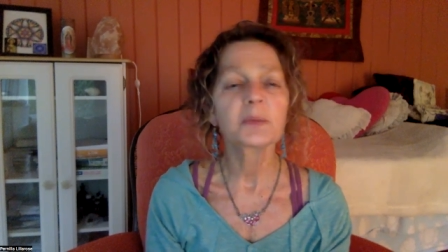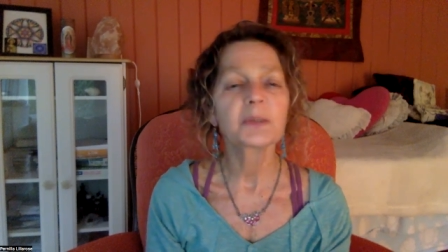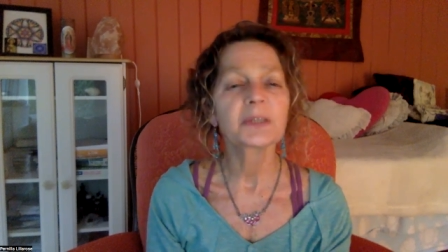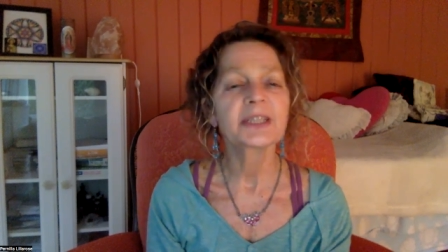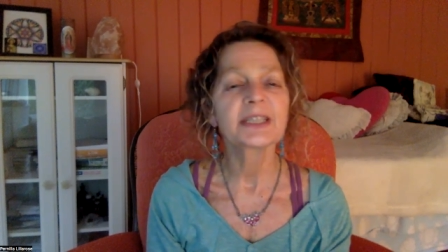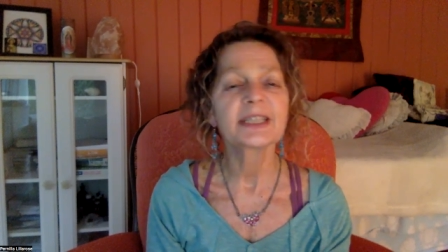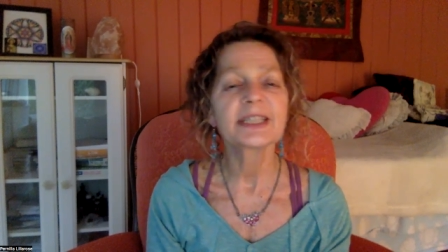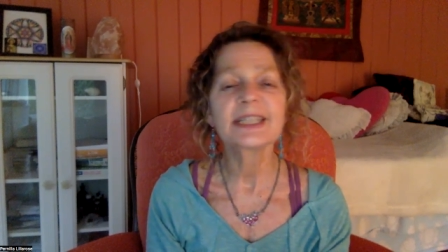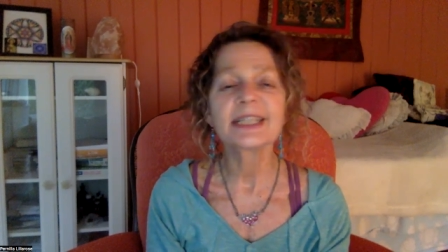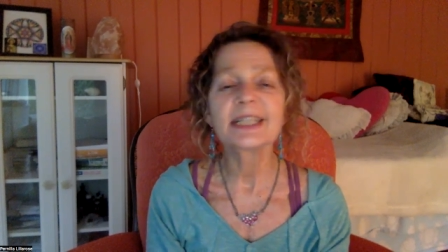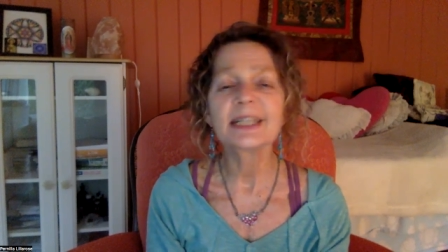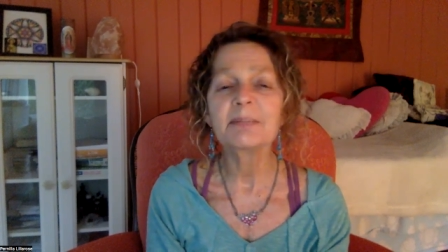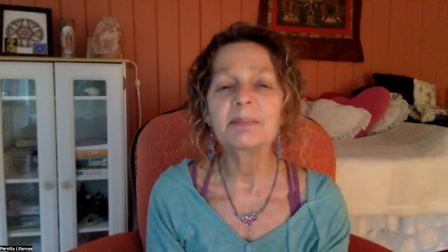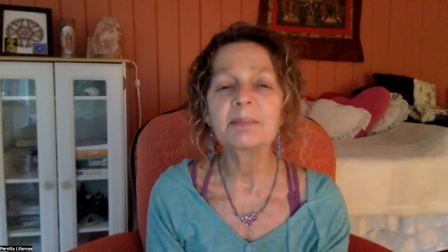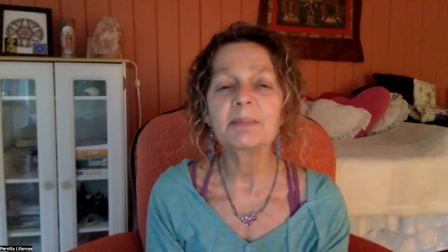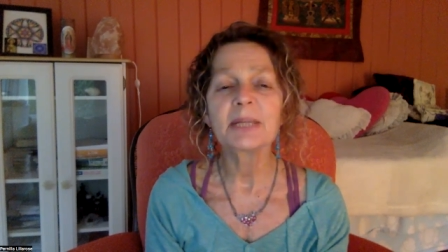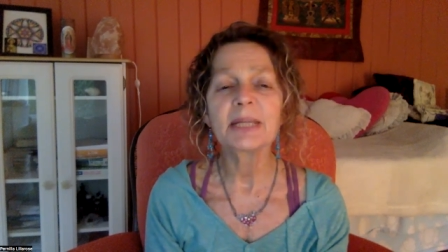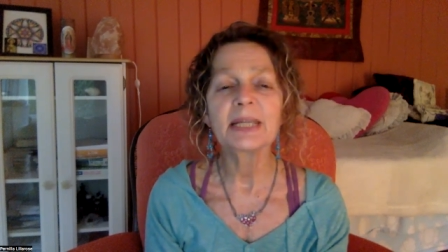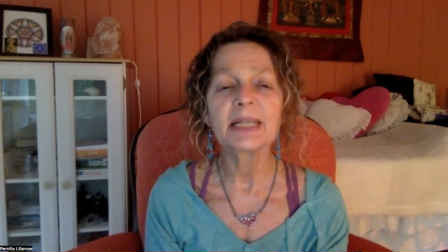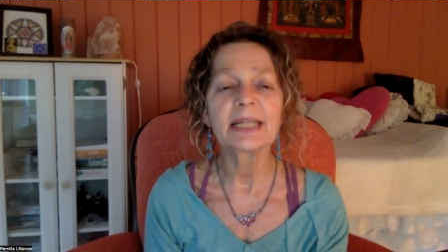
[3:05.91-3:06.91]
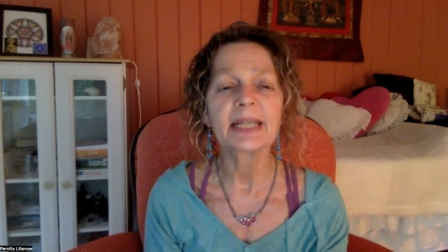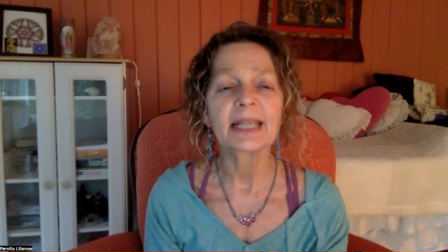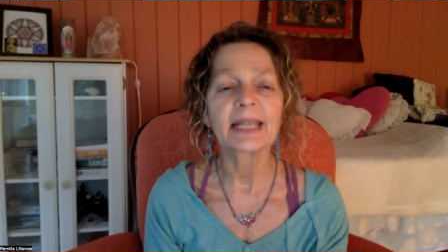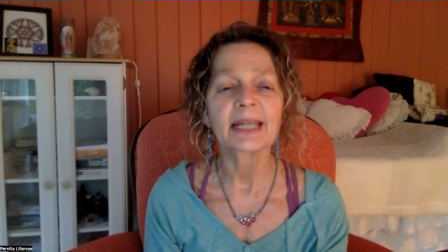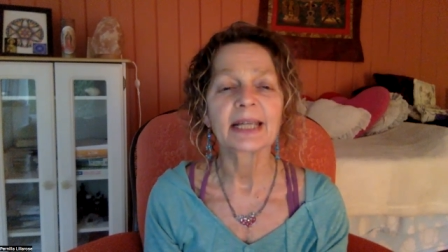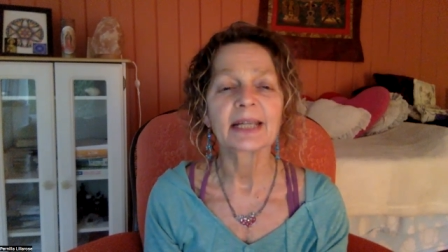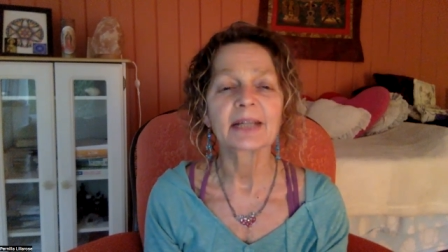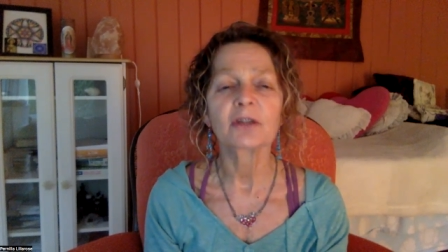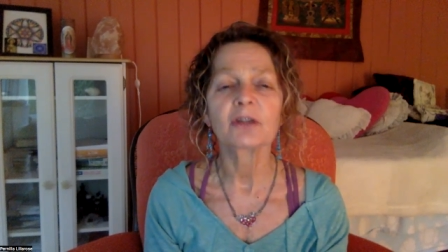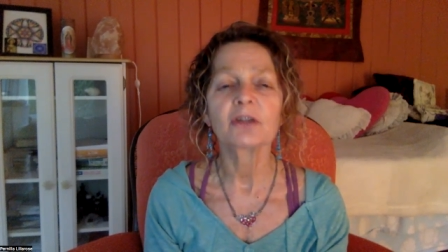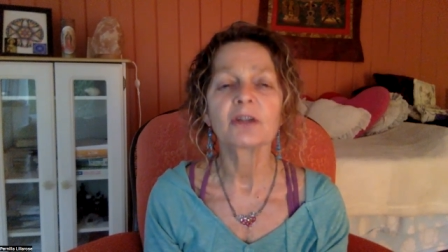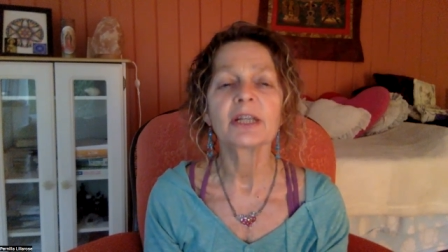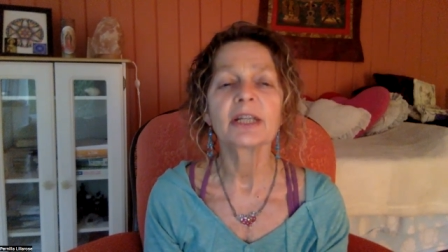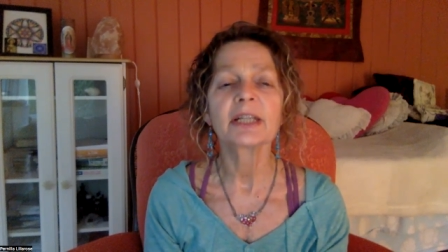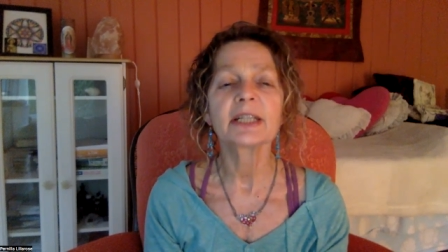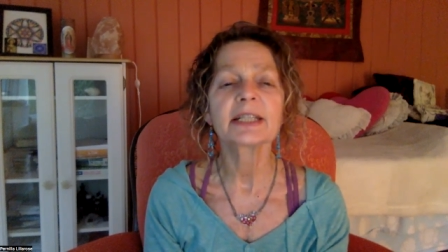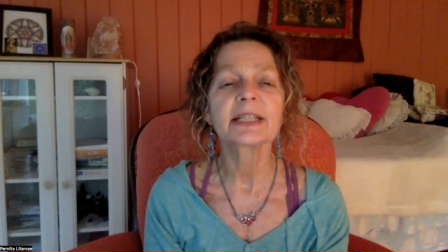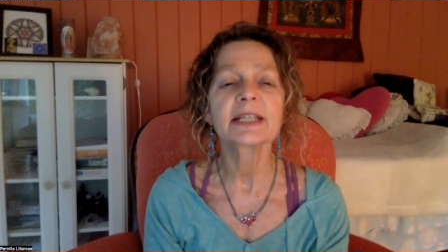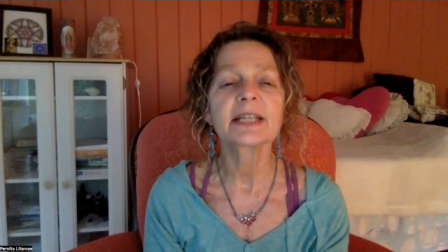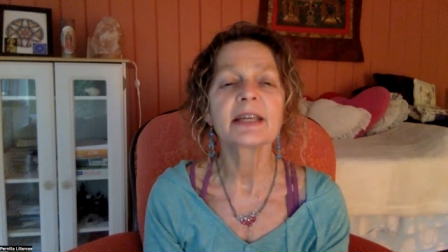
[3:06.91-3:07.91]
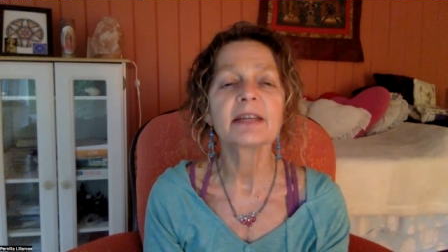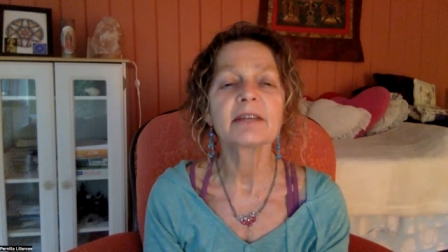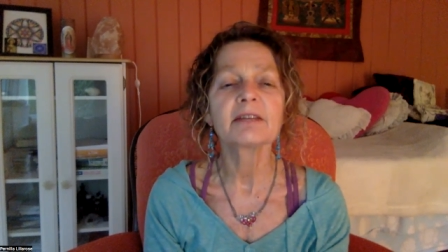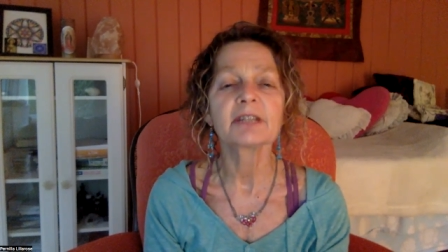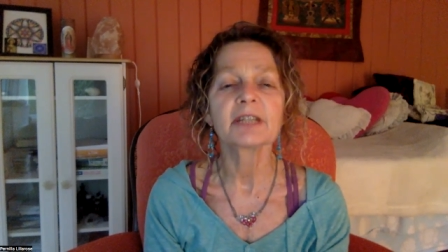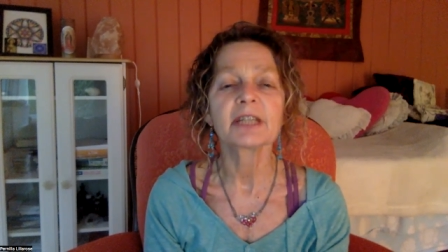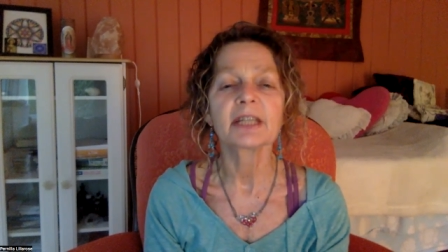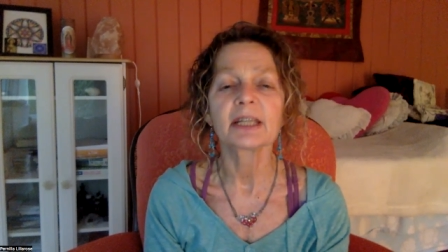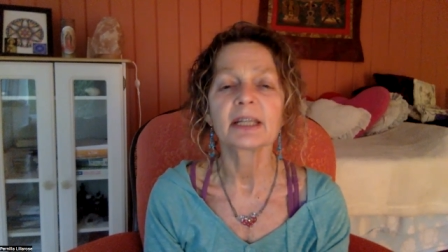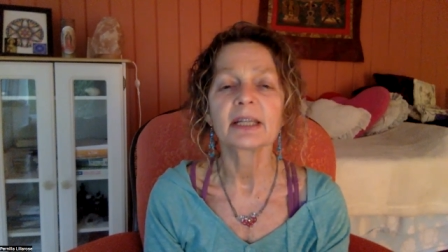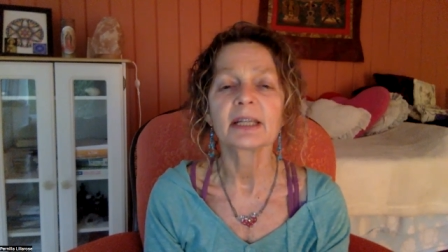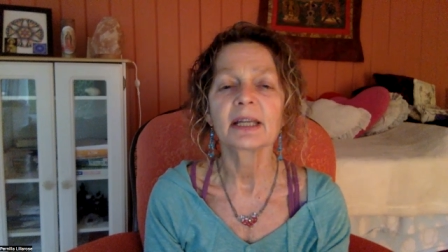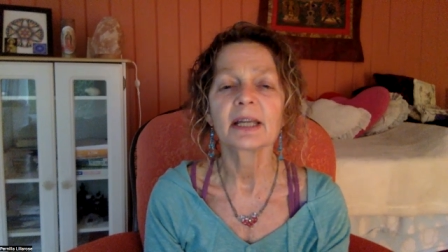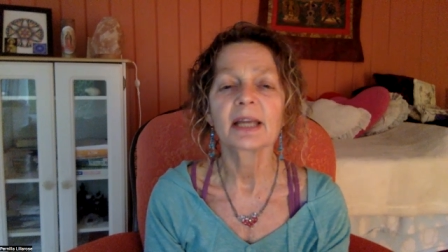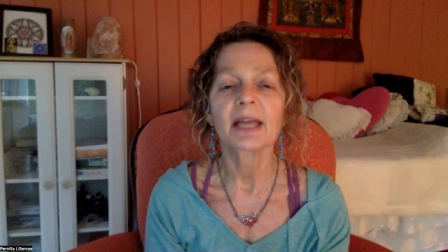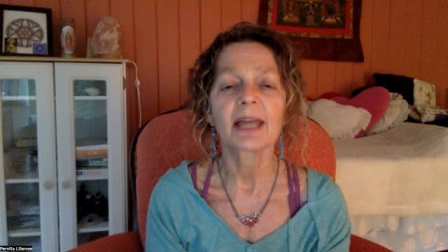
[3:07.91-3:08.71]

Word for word: with deep meaning, creativity,